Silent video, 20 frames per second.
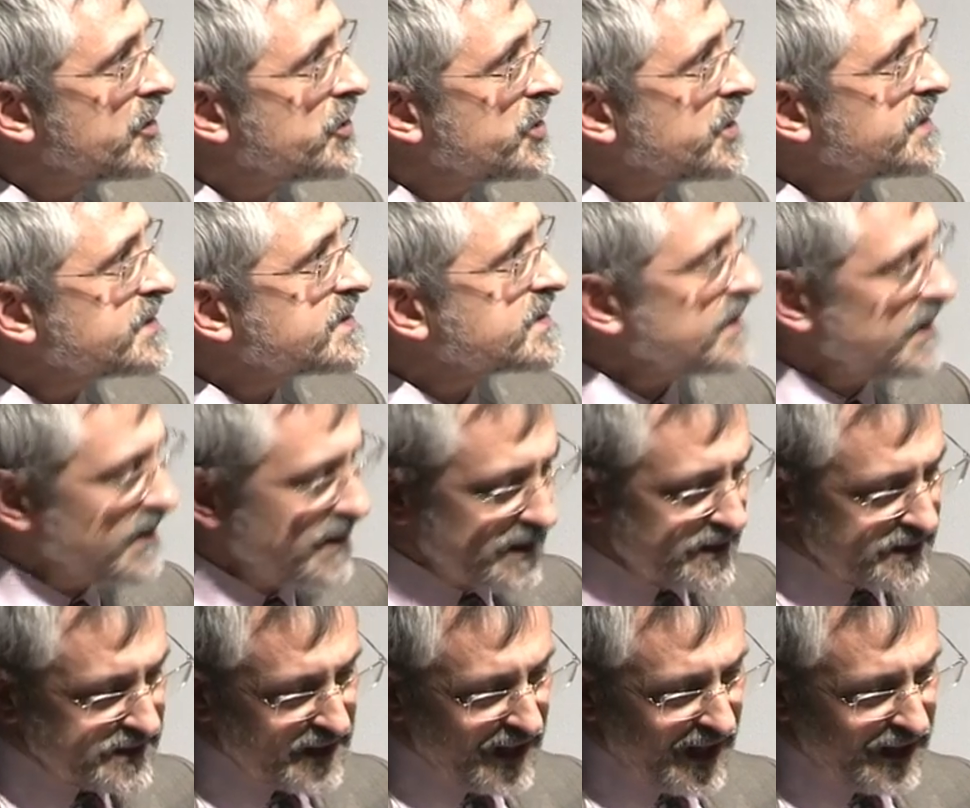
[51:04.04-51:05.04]
This
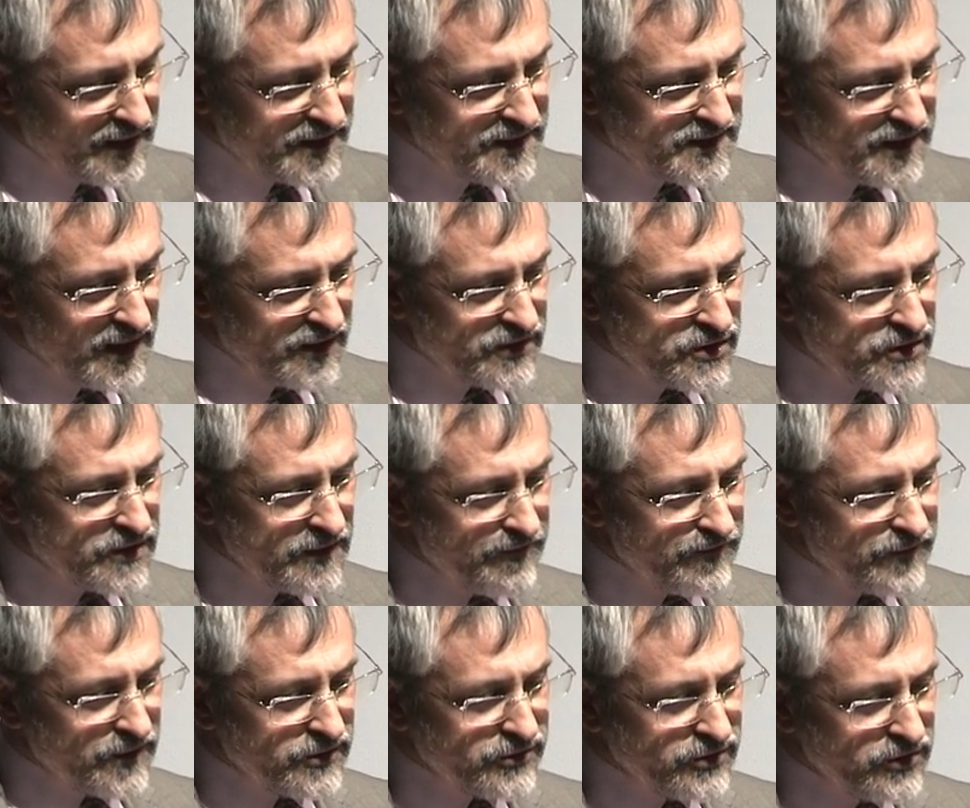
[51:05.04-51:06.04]
is an
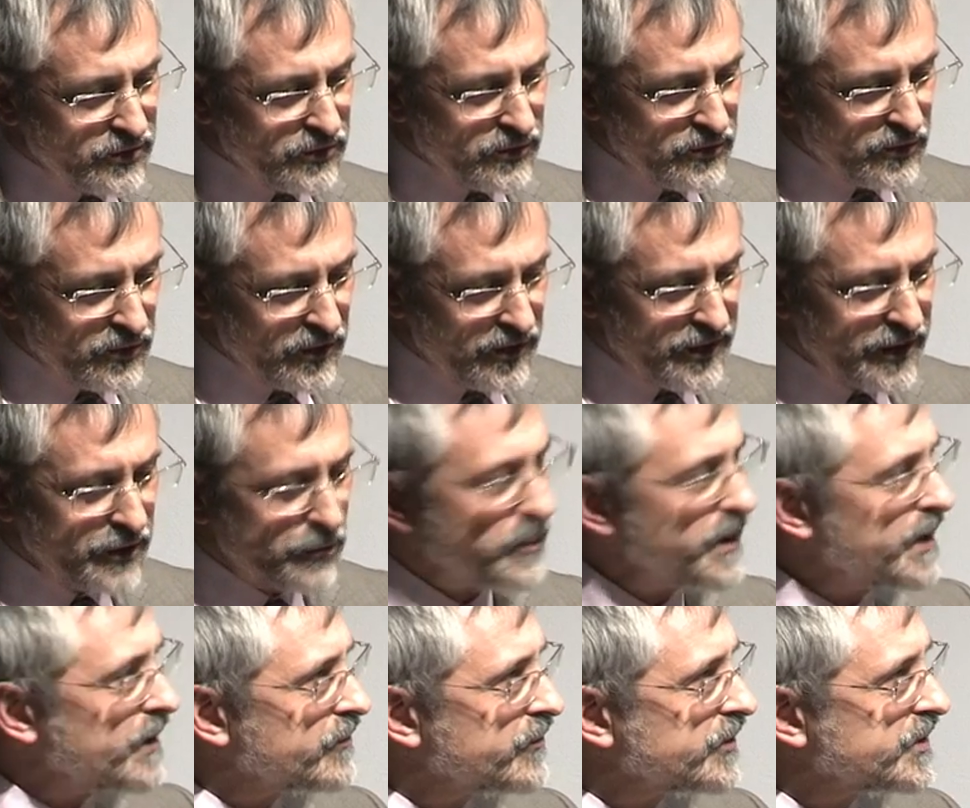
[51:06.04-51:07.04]
extension to the
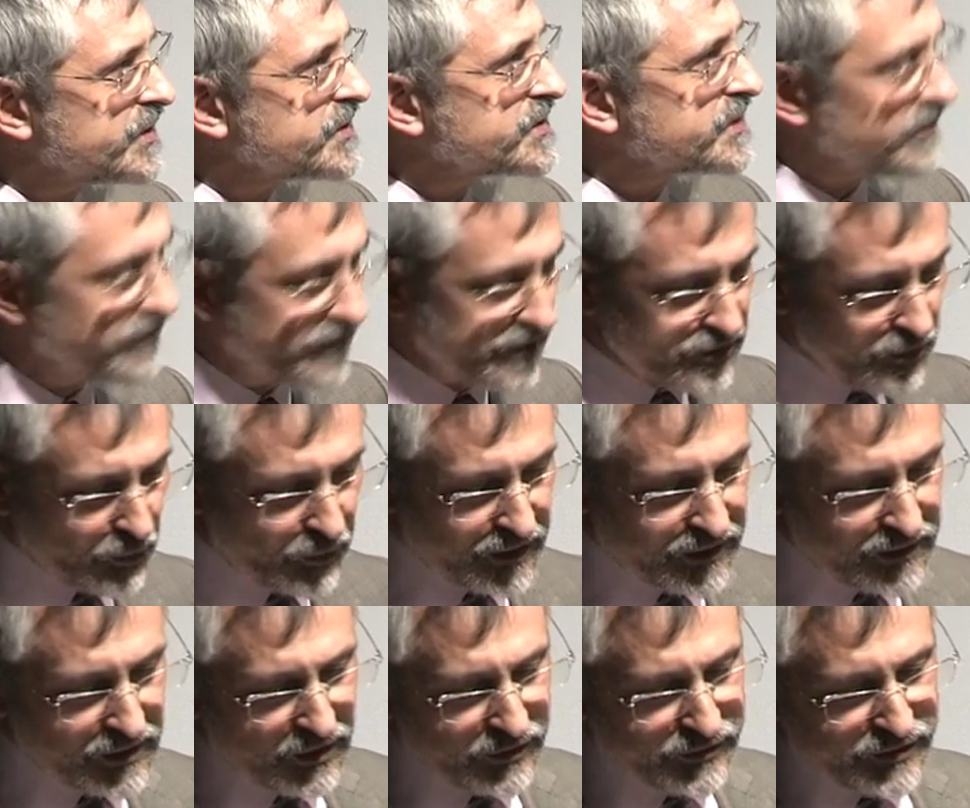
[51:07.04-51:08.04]
rear of a listed
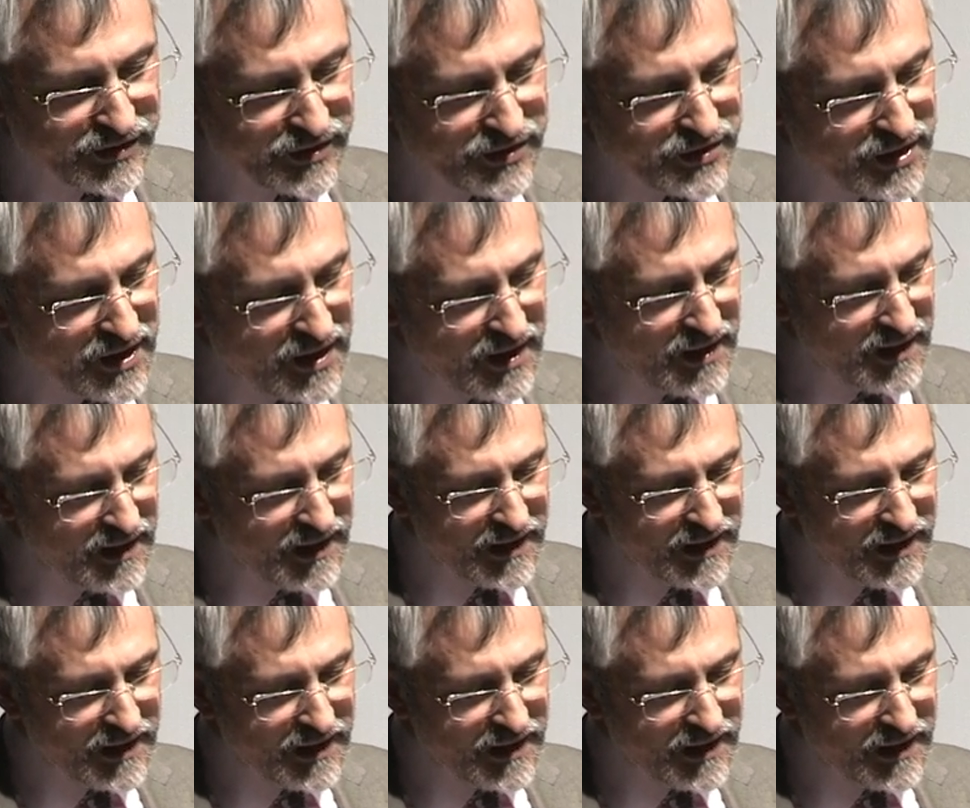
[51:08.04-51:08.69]
Victorian cottage,